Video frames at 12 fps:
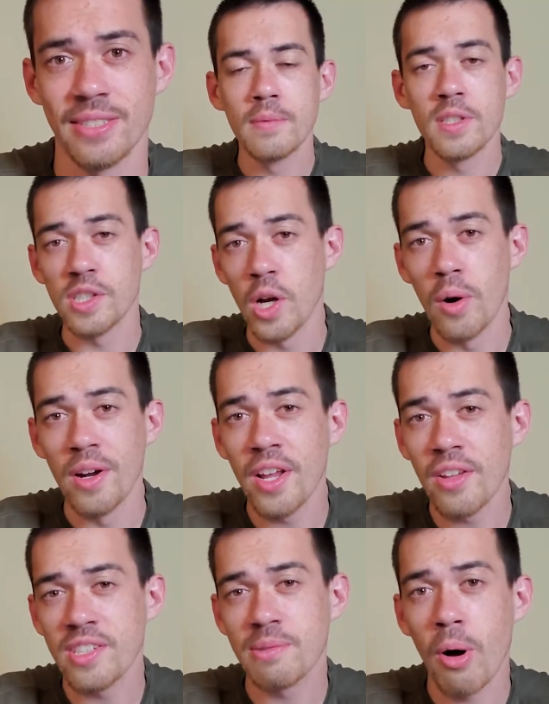So
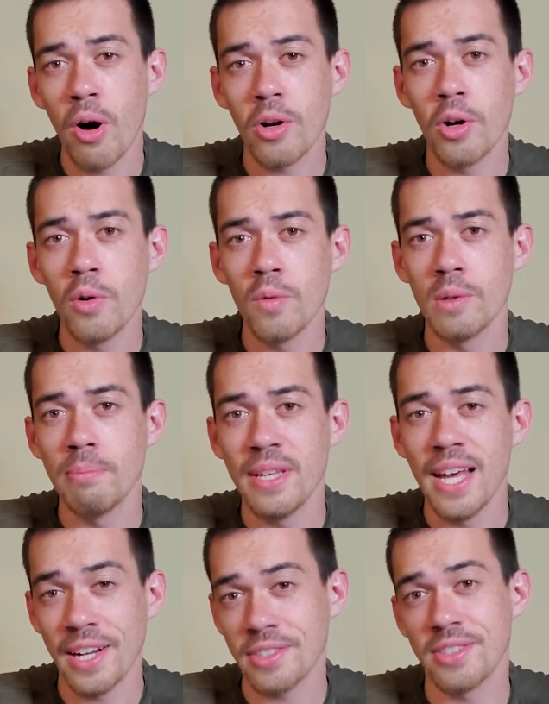another small goal would be
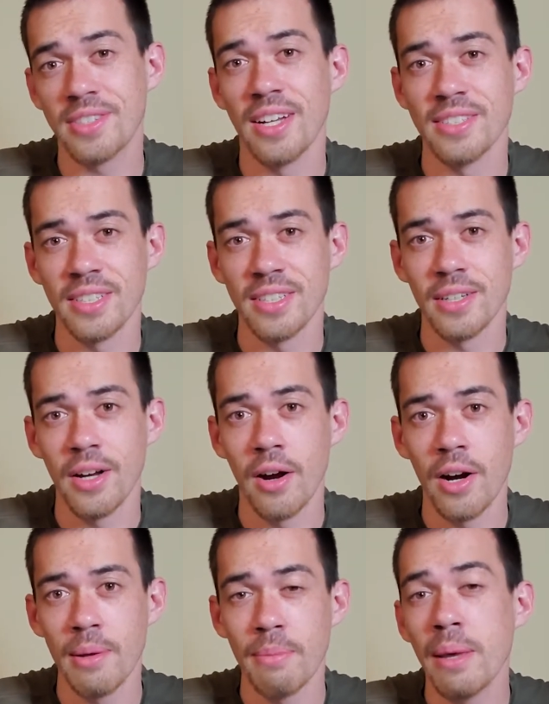exercising,
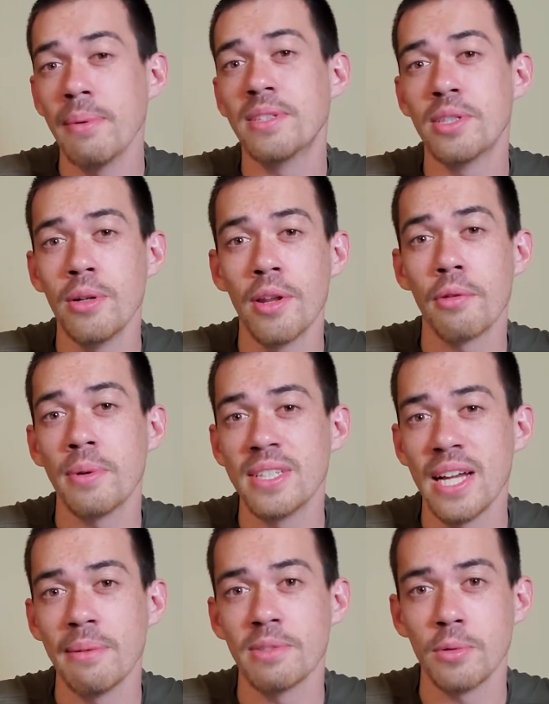alright? Maybe 2 to 3
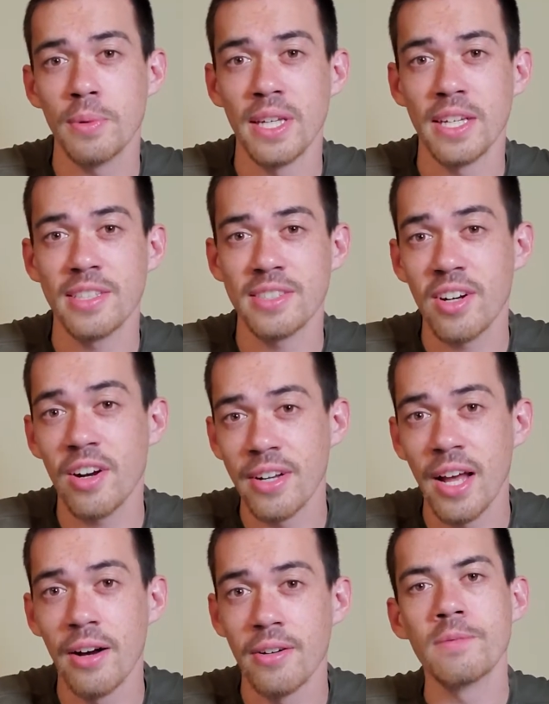times a week, starting
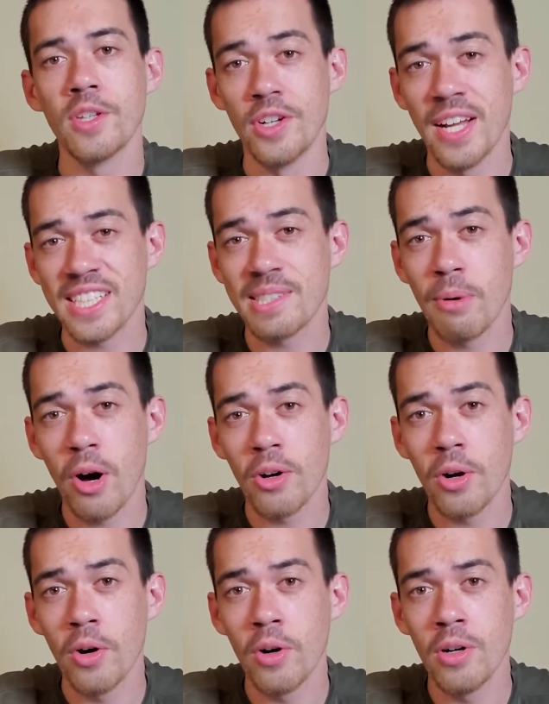out. Your next small
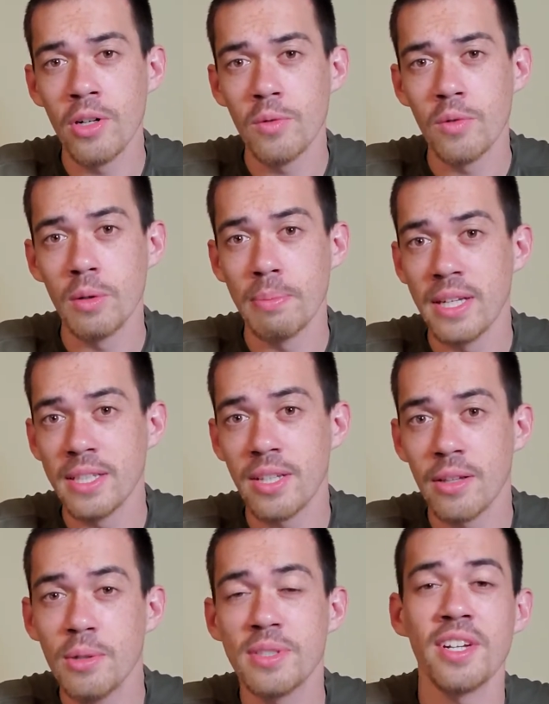goal will be to
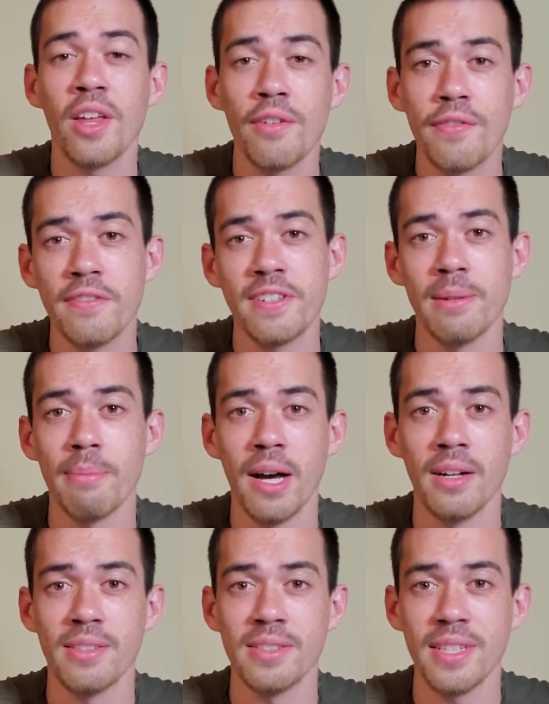lose another 15
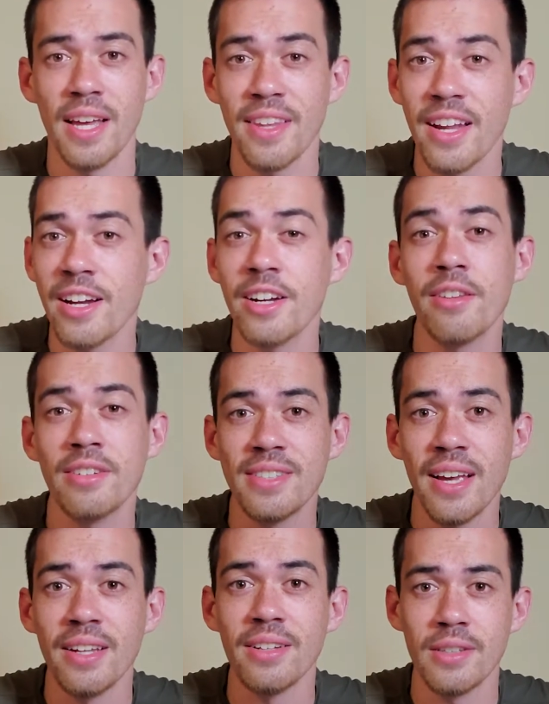pounds, and then another
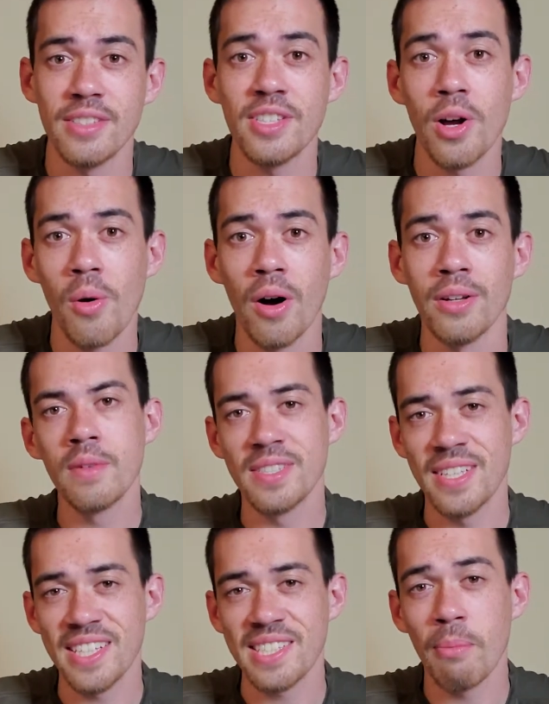10, and so on.
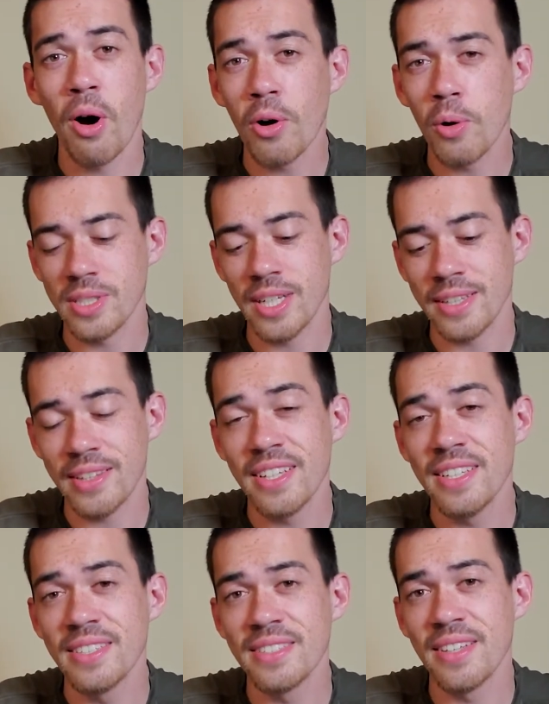Set small goals like
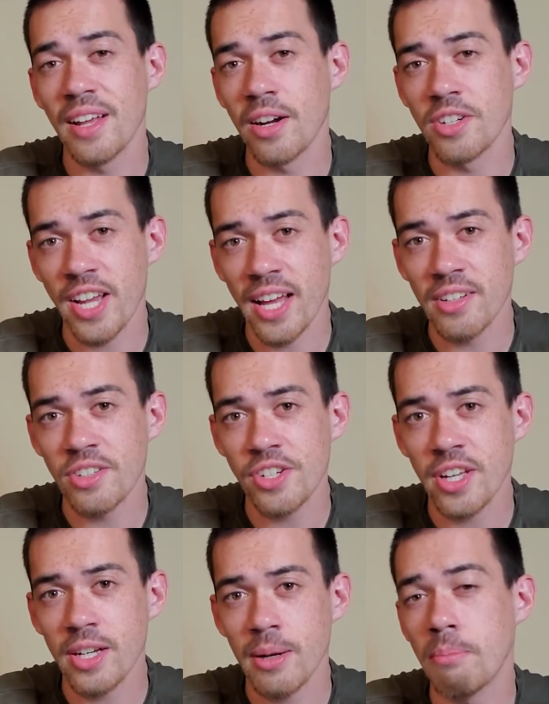these that are
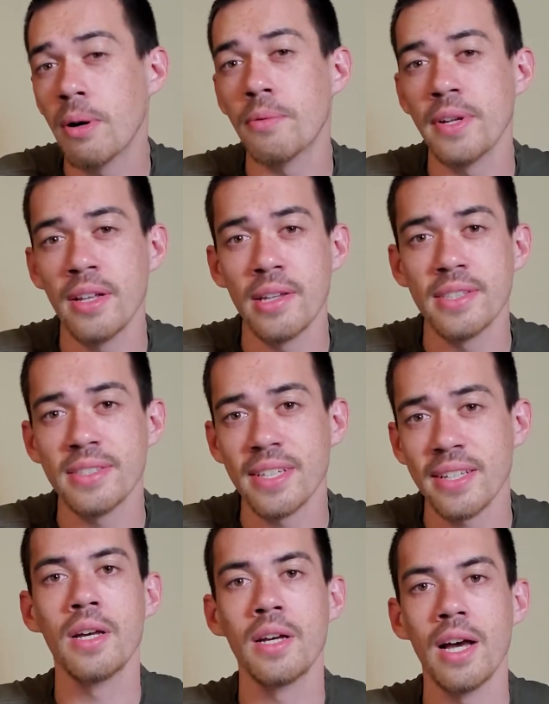challenging, but
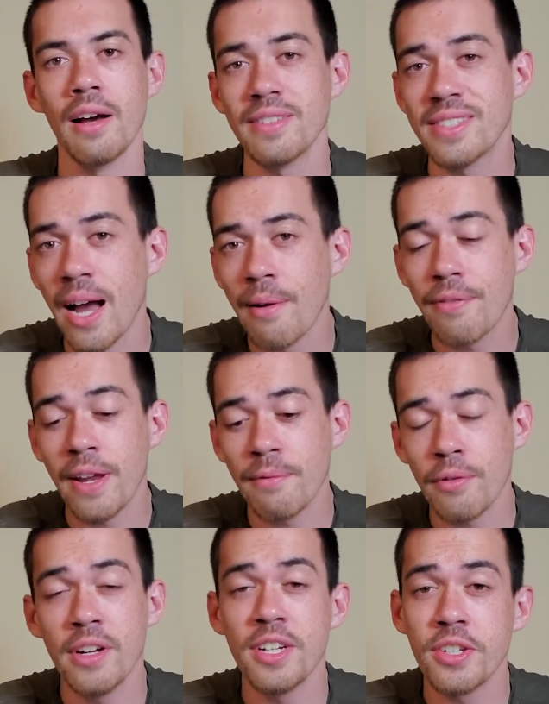realistic. Have a time frame
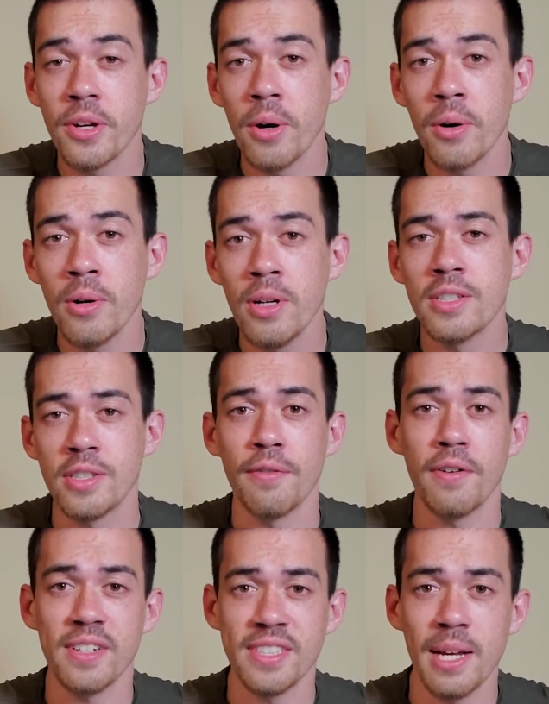for each goal. So
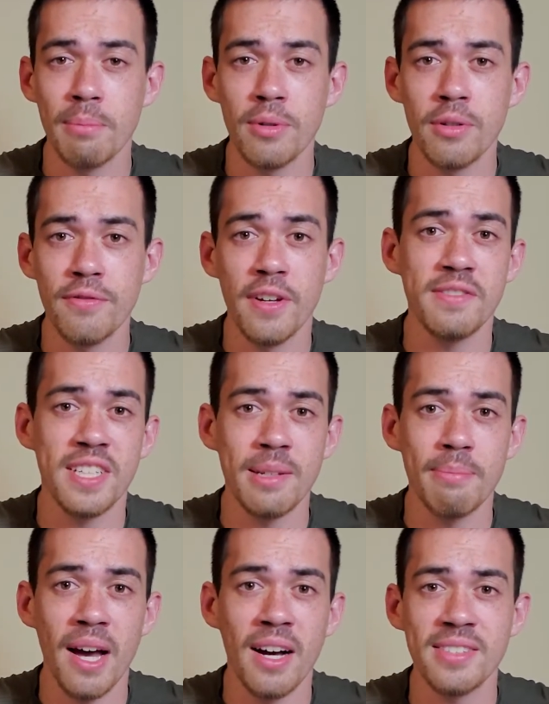for example, 15
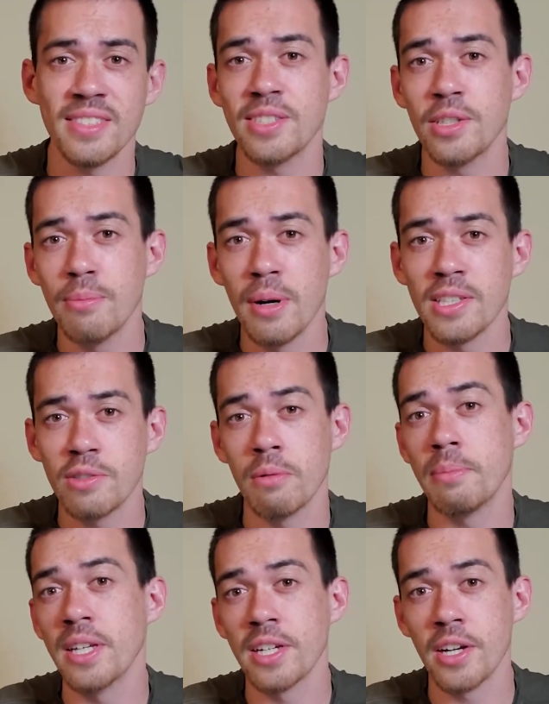pounds in 2 months would
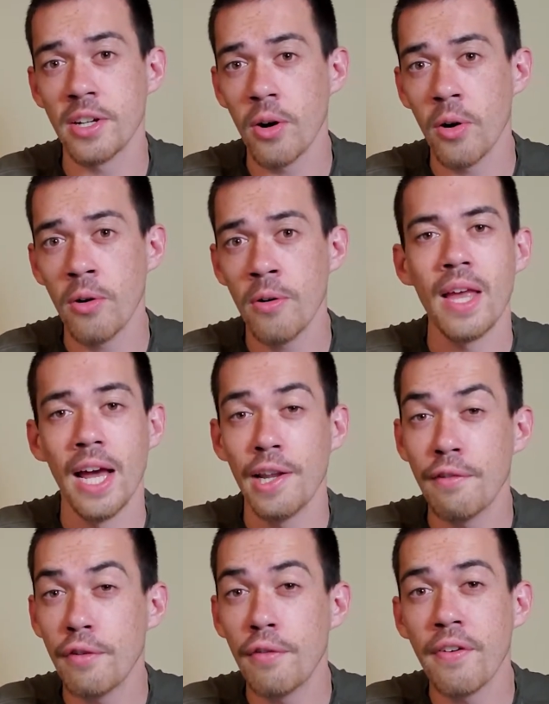be a good goal. And
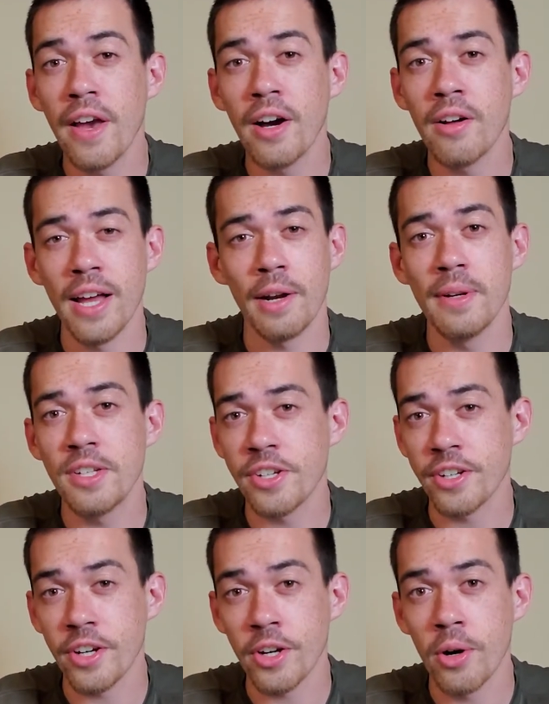if you fail at reaching
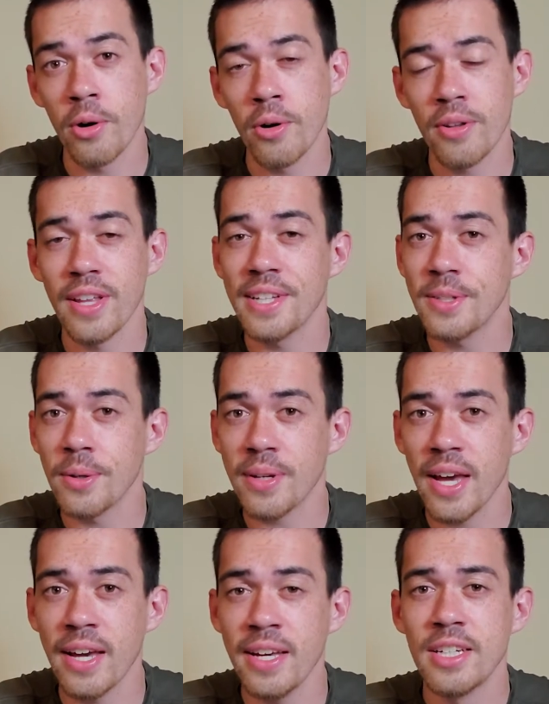your goal, that's
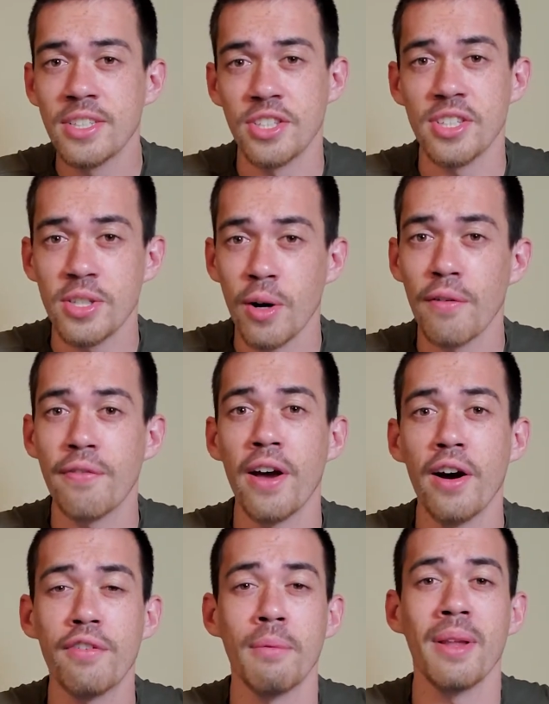okay. Just don't fail
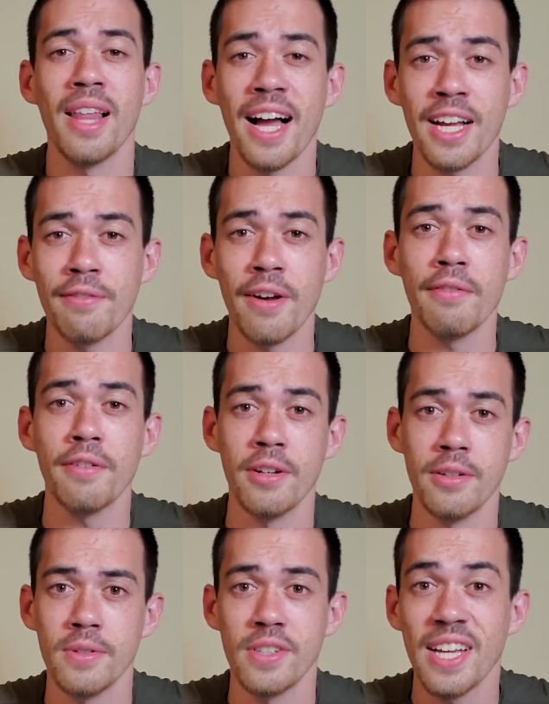from a lack of effort.
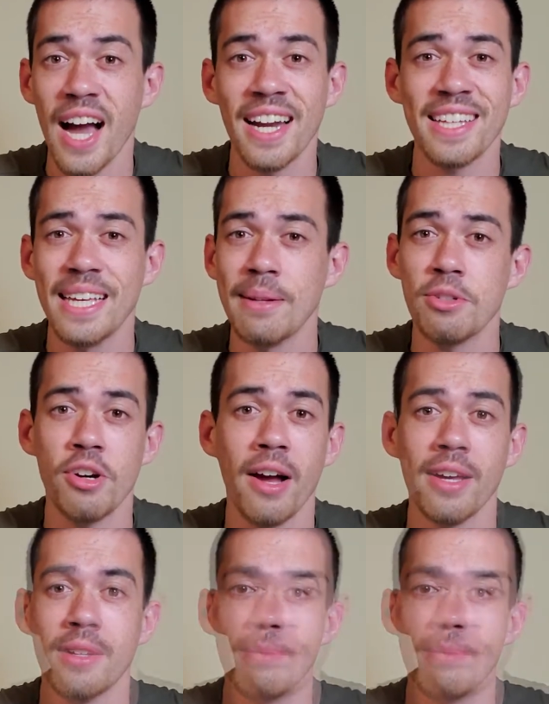You gotta keep trying.